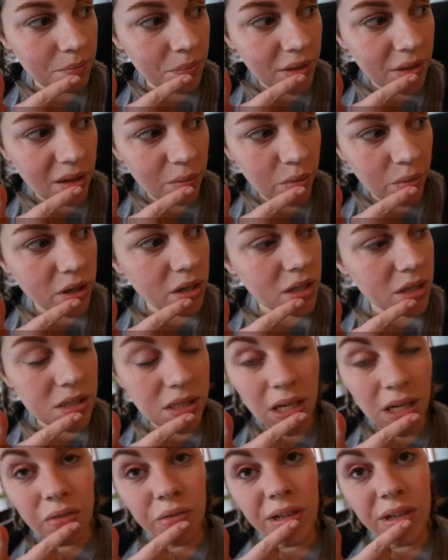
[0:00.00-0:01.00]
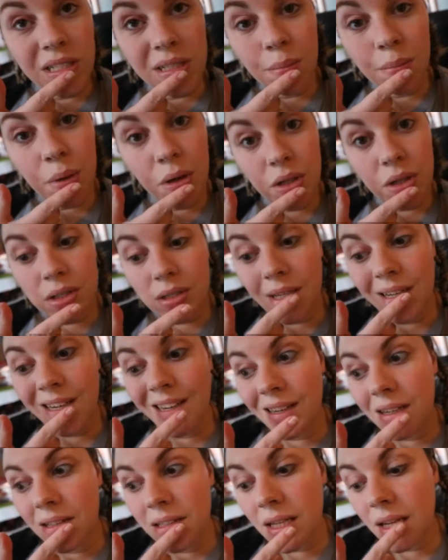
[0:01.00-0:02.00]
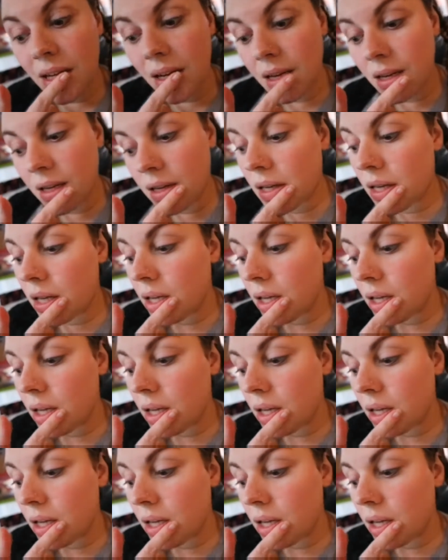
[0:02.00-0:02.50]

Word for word: and then we're gonna sit and read some books and eat our dinner.